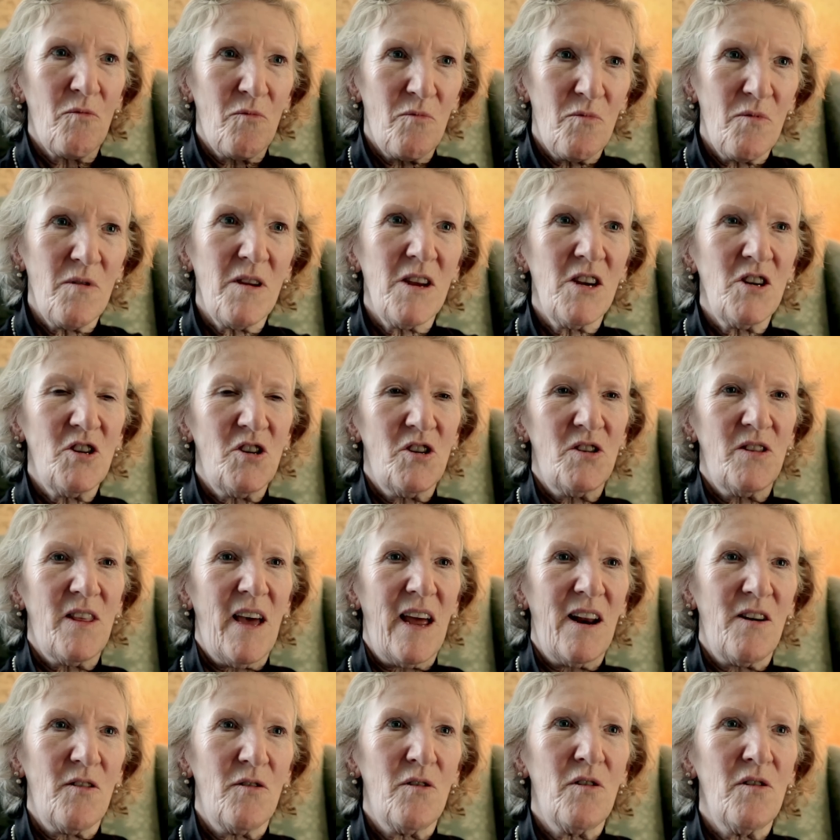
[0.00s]
reach
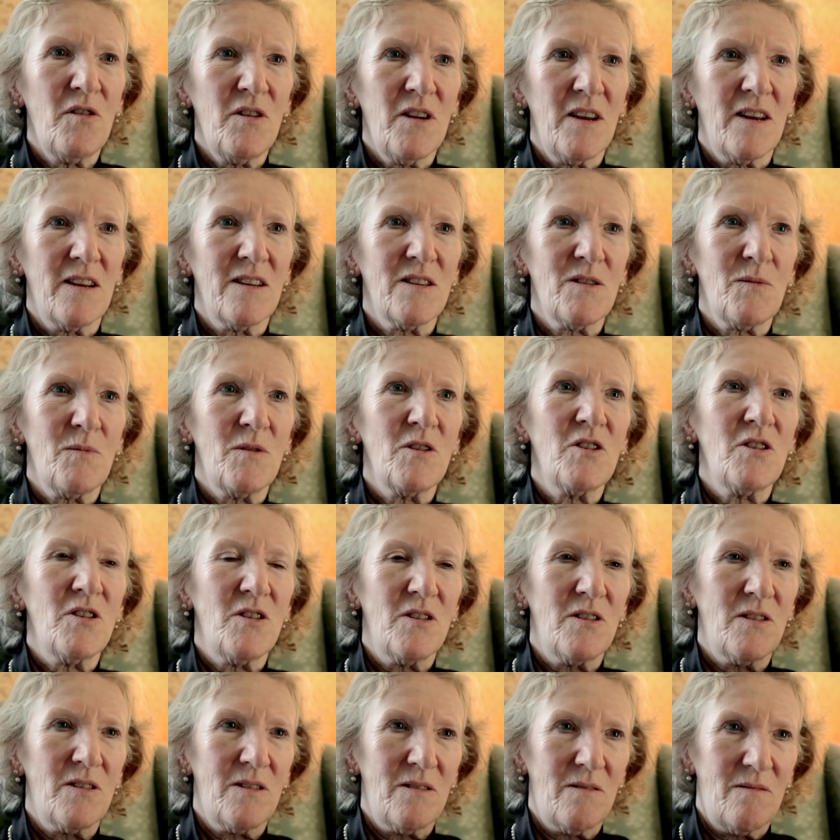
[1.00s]
that audience, which
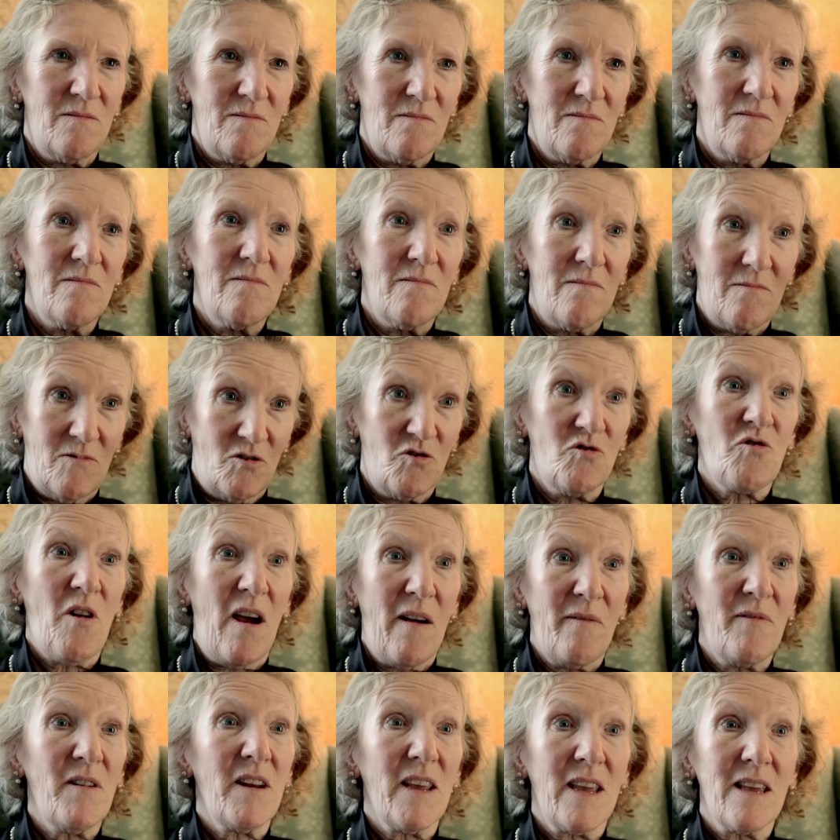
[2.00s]
is
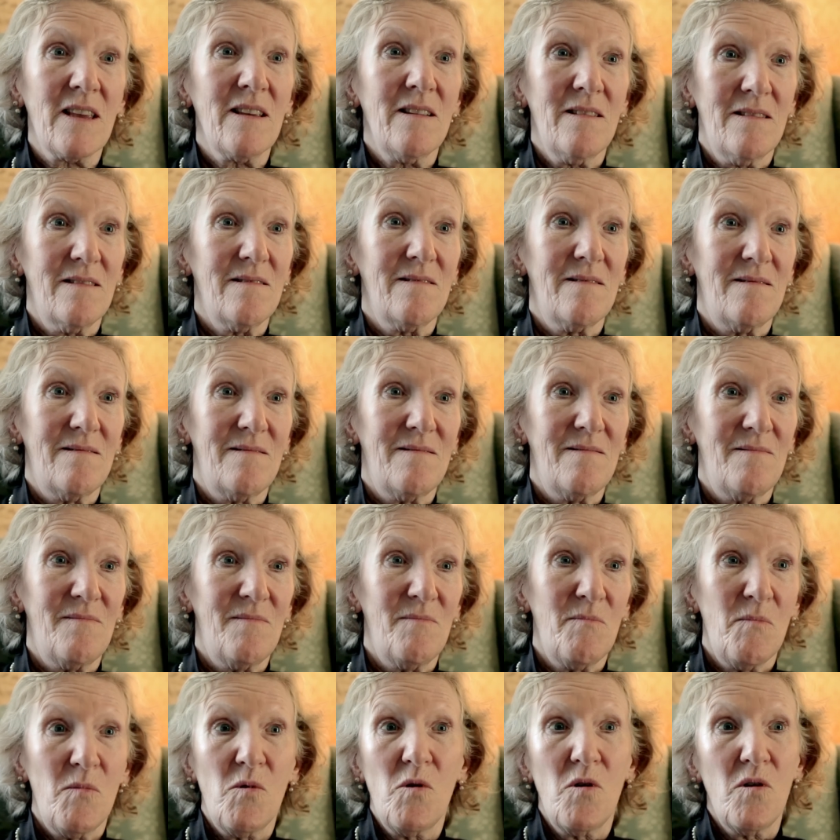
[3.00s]
traveling
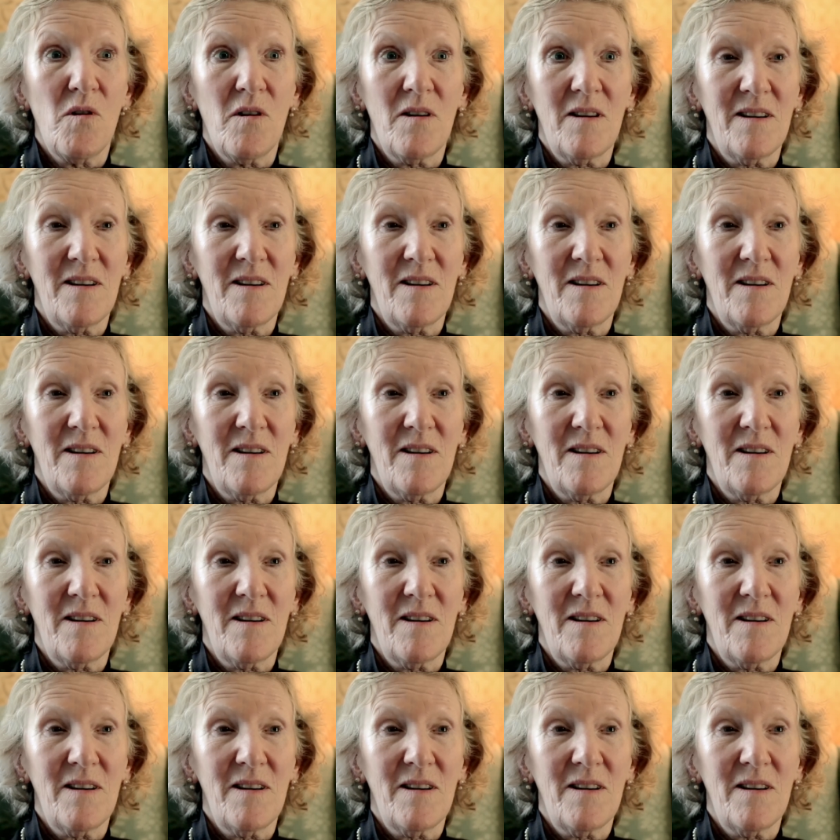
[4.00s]
more